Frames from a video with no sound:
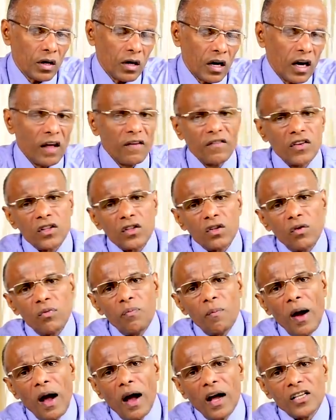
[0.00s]
11th of
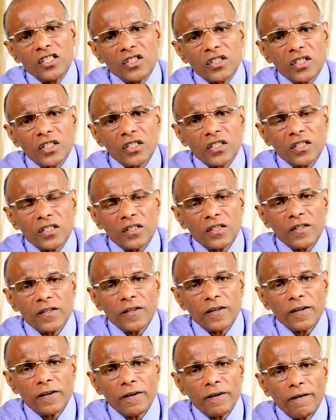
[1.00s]
March
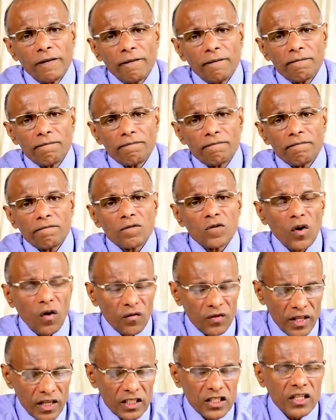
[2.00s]

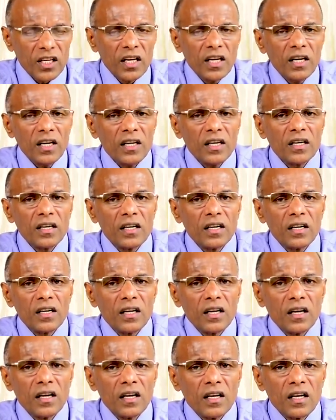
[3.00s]
of this year,
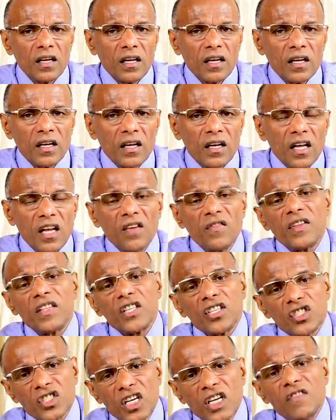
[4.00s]
even
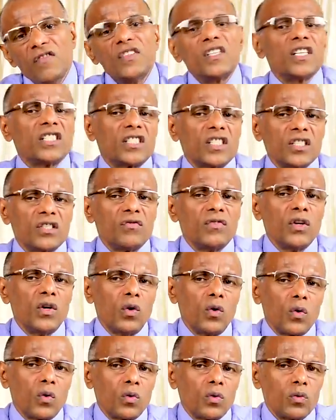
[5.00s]
the Chief Justice
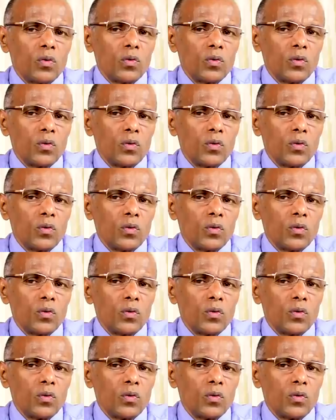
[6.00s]
withdrew.